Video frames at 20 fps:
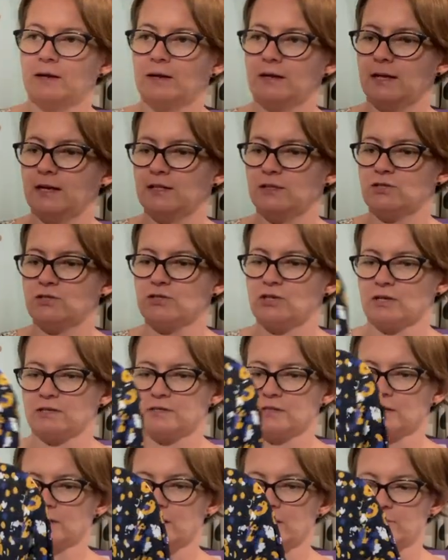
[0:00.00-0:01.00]
it's just
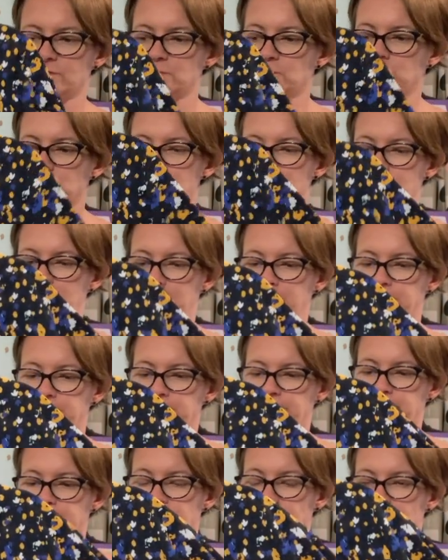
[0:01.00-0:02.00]
uncomfortable to me
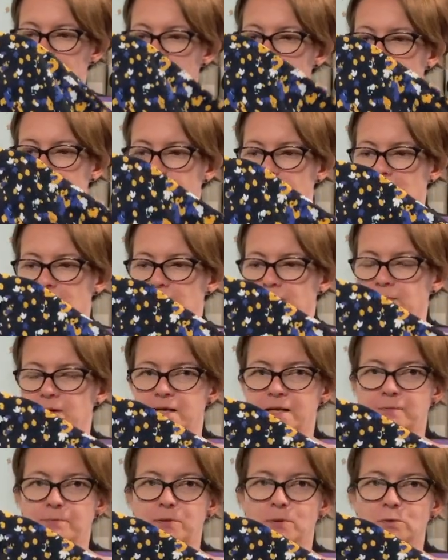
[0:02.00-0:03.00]
um, and
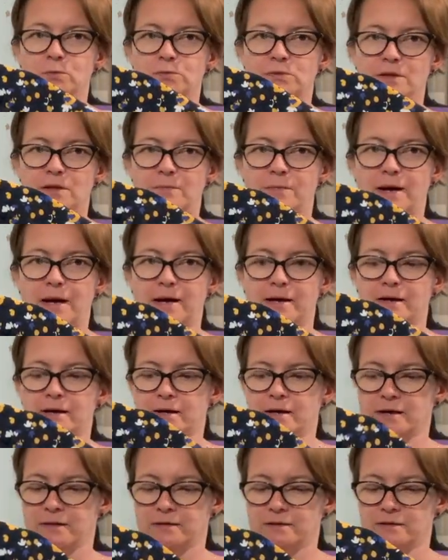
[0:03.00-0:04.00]
it pulls at the back
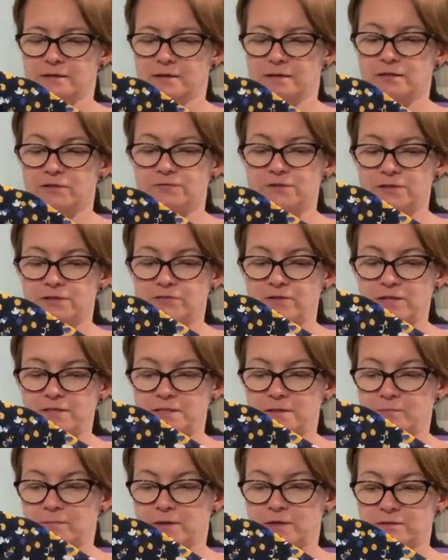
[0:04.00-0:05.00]
and, and it's
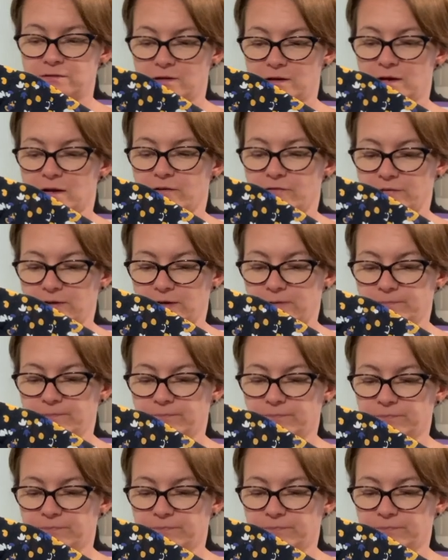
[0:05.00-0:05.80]
frustrating because I love it.